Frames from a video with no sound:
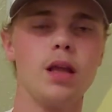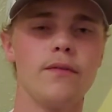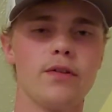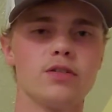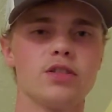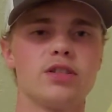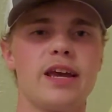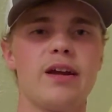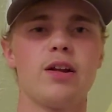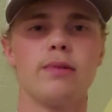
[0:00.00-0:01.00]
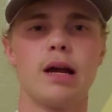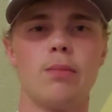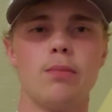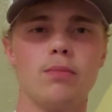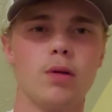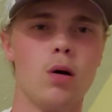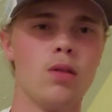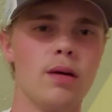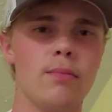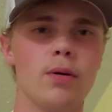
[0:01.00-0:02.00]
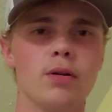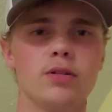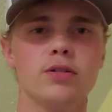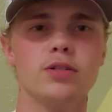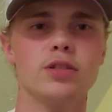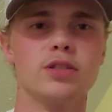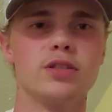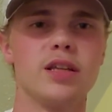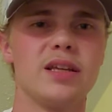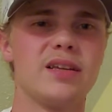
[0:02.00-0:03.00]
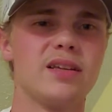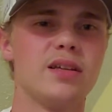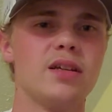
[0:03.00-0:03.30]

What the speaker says: Versus carrying around all that burden, just like,